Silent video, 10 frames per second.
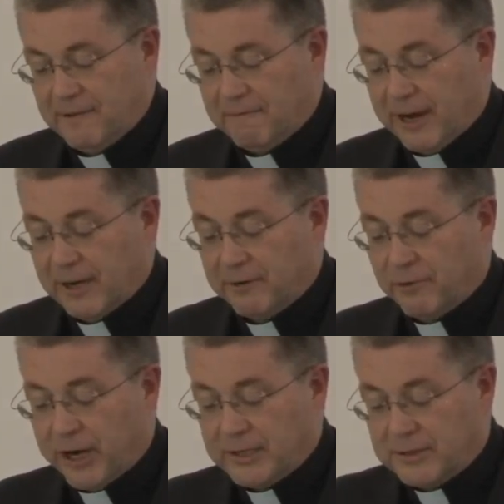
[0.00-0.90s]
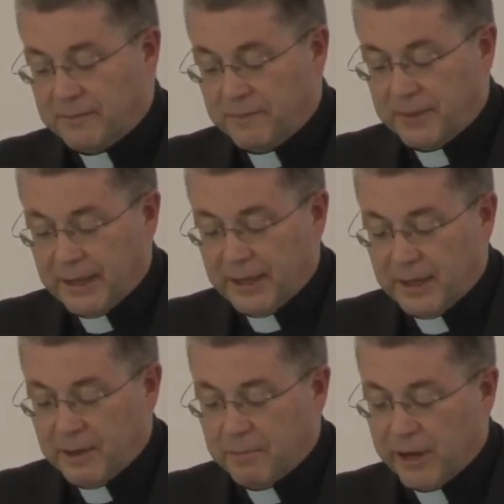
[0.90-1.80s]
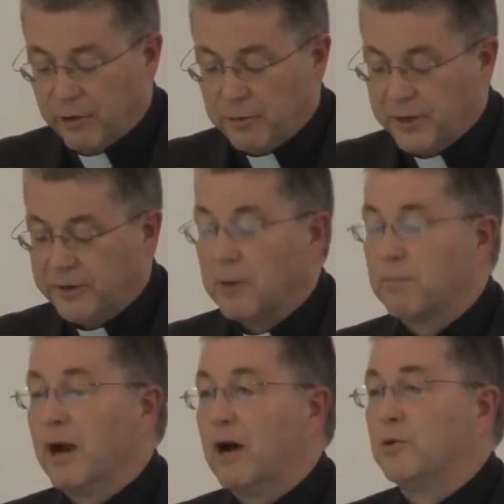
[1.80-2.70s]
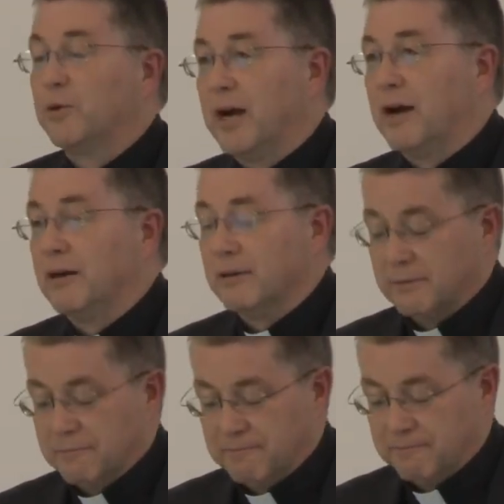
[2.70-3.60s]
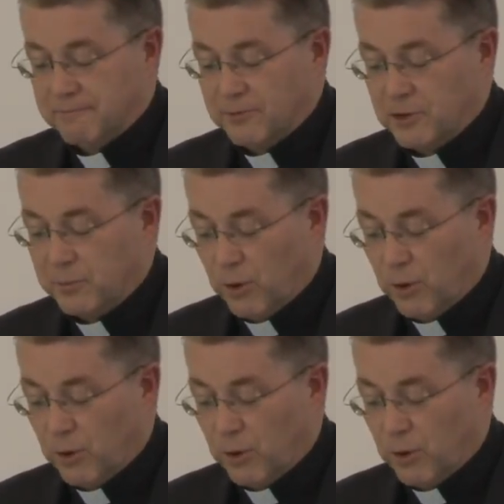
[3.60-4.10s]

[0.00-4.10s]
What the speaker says: Finally, friends, may I repeat how proud we are to be